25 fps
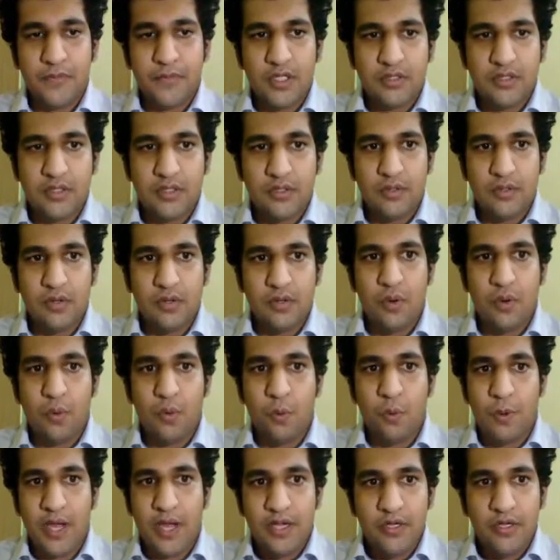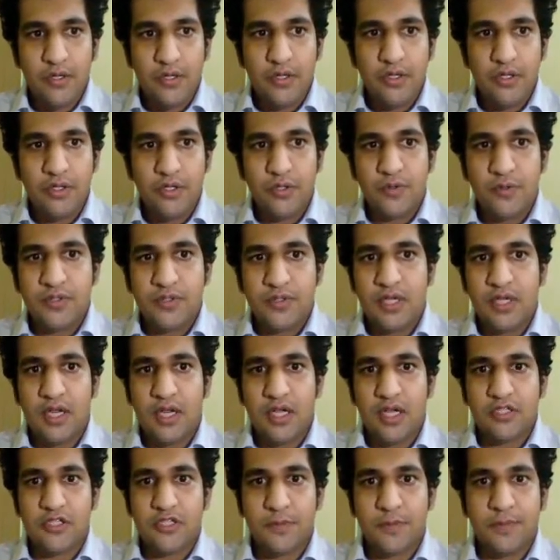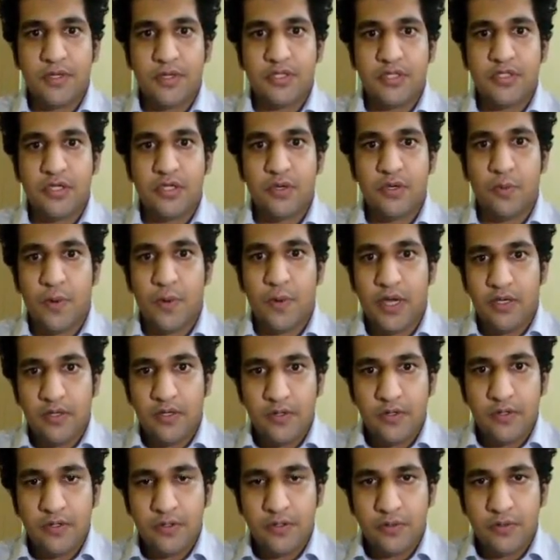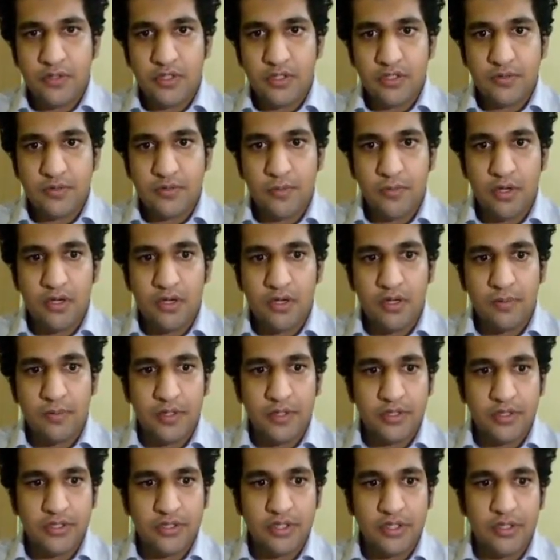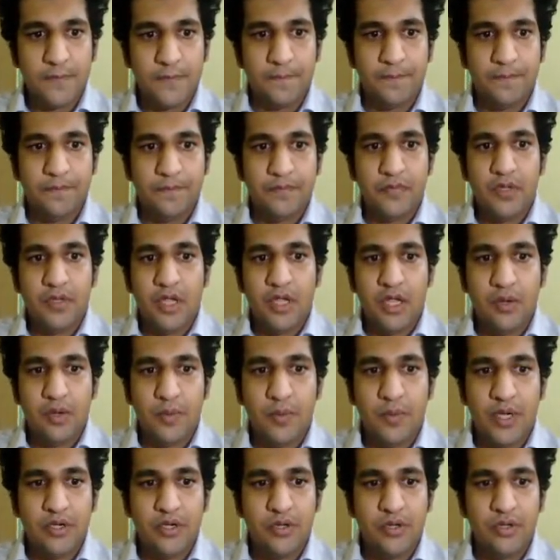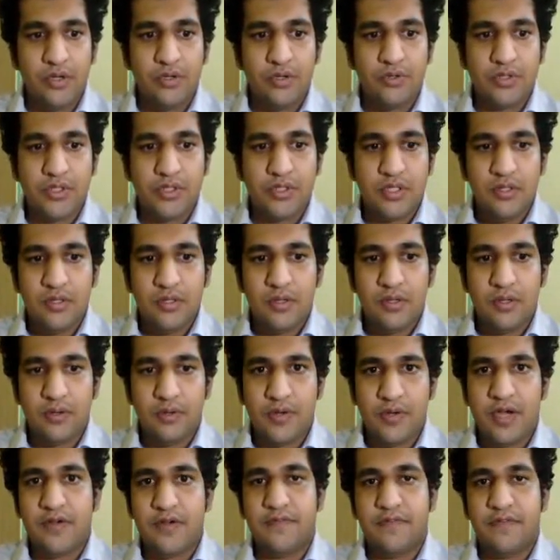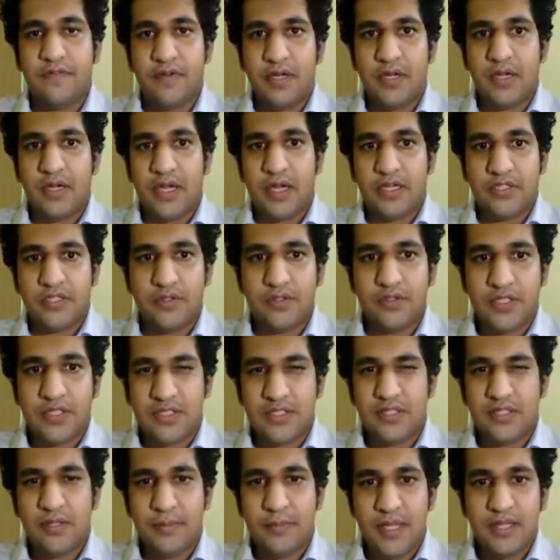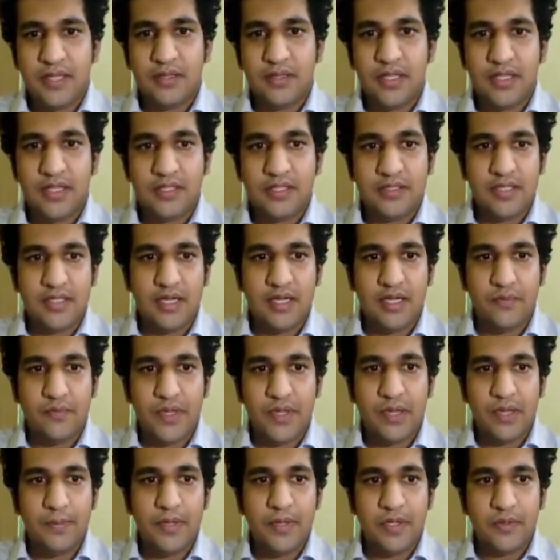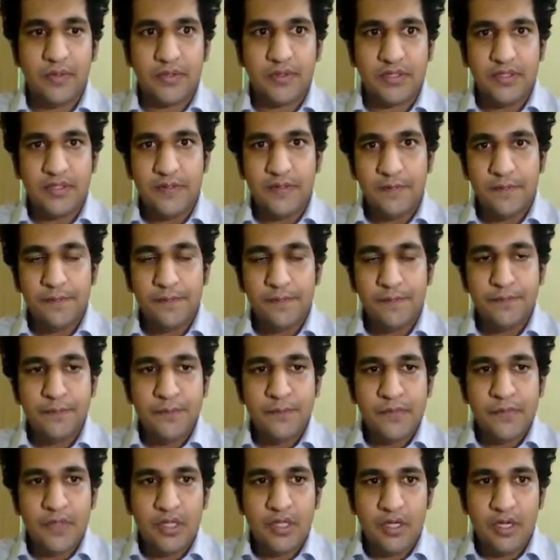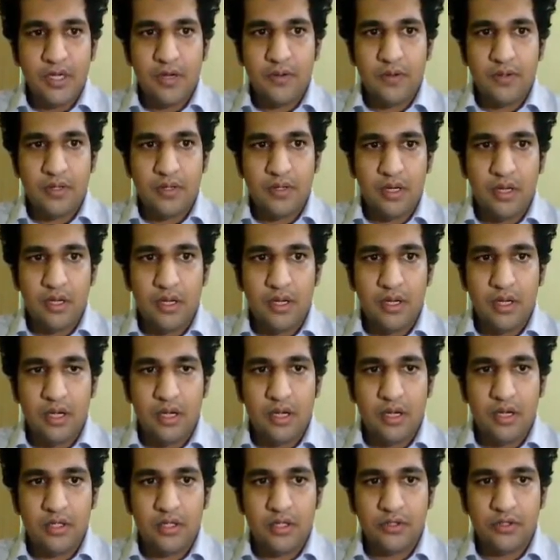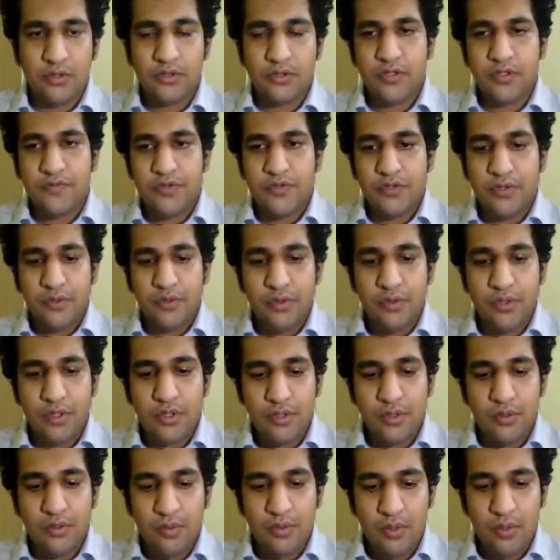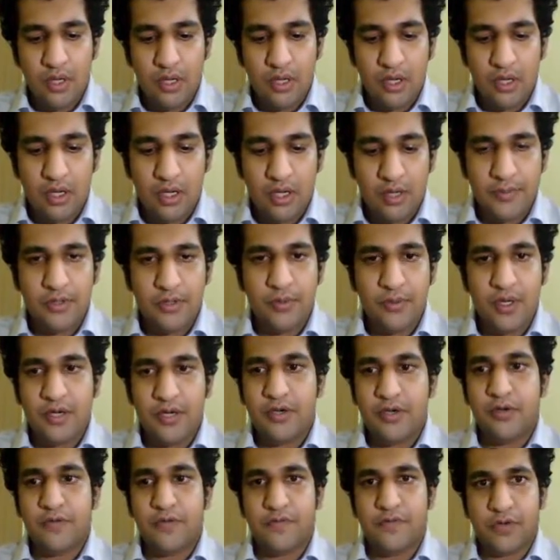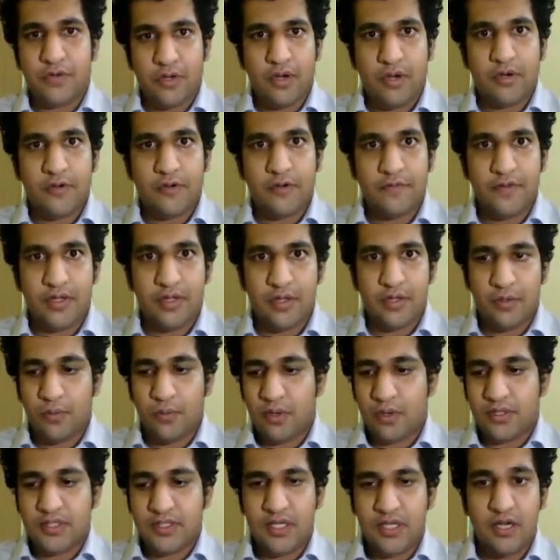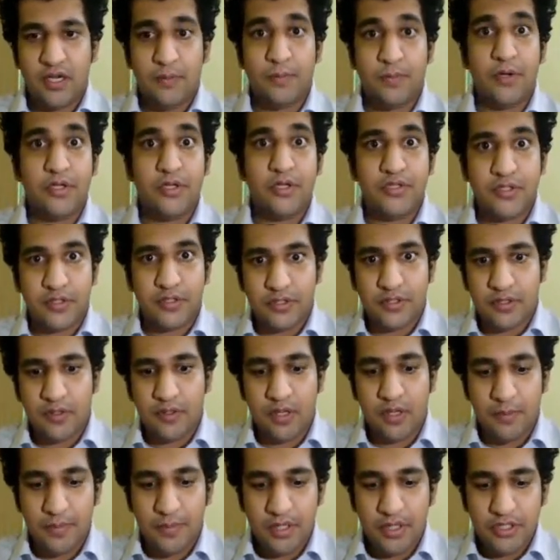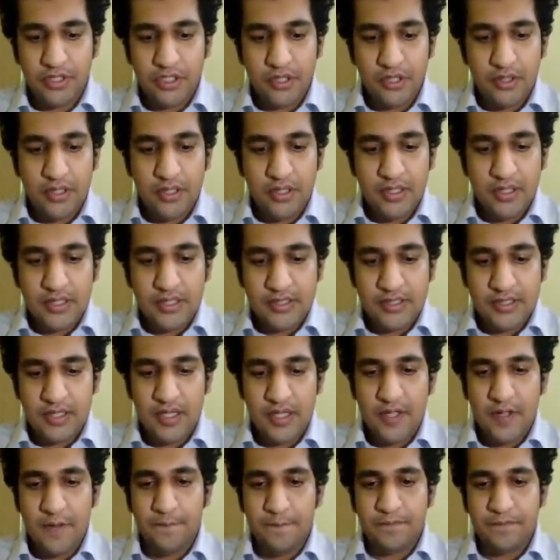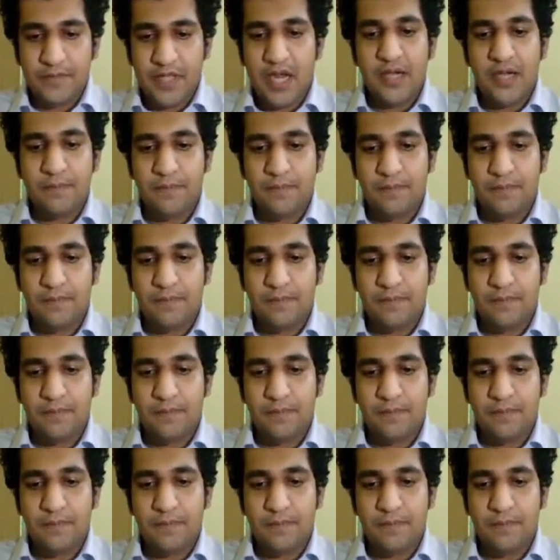So when do you use a large aperture? When do you use a small aperture? And when do you use a red free light? So these are the main things that we'll be using. Now, those of you who know, who are into photography, what's an aperture? So aperture is that